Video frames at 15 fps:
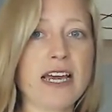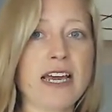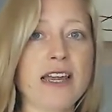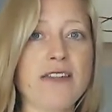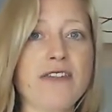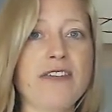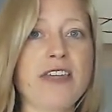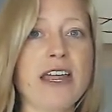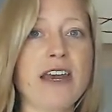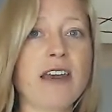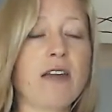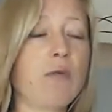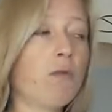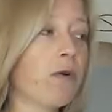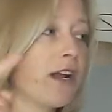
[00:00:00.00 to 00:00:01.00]
And then
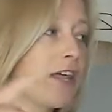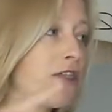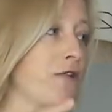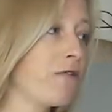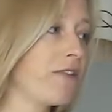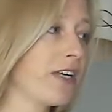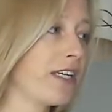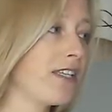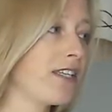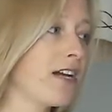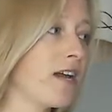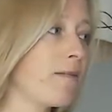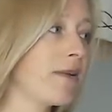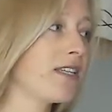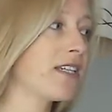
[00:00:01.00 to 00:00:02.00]
what I thought this
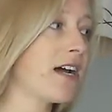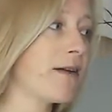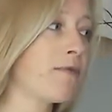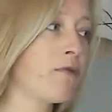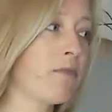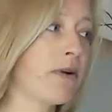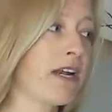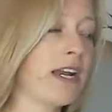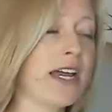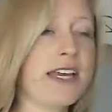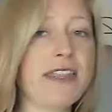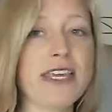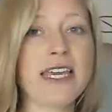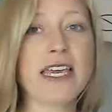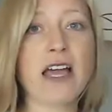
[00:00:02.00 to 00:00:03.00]
time is I will play
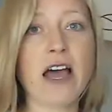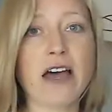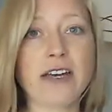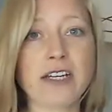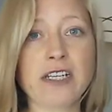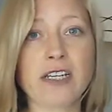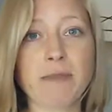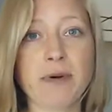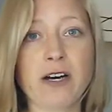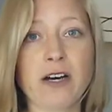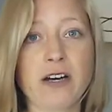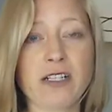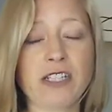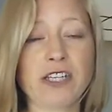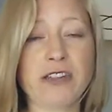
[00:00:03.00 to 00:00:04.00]
the under
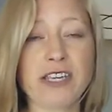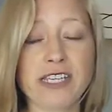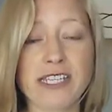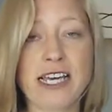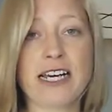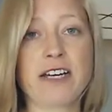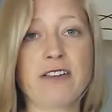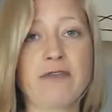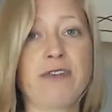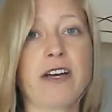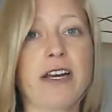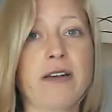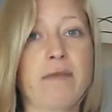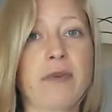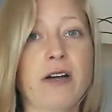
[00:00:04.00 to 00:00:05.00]
part, so the second
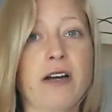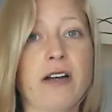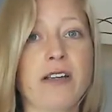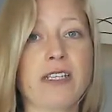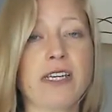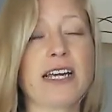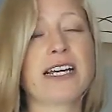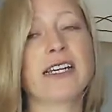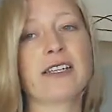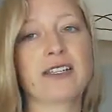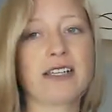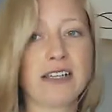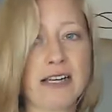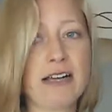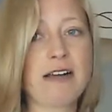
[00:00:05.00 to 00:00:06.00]
violin part, second
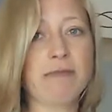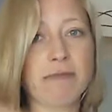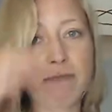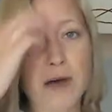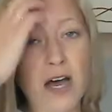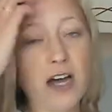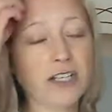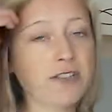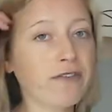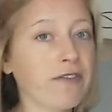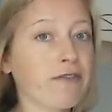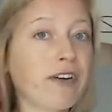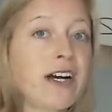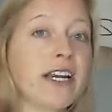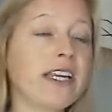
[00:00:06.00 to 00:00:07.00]
part of the
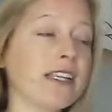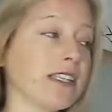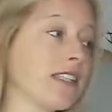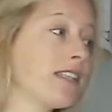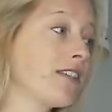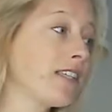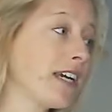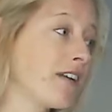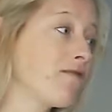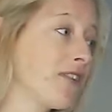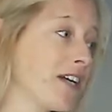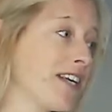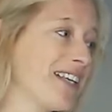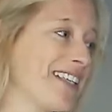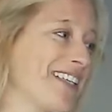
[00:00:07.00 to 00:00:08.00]
violins, second
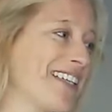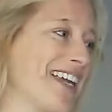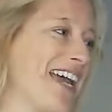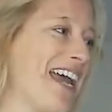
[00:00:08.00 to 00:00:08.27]
violins,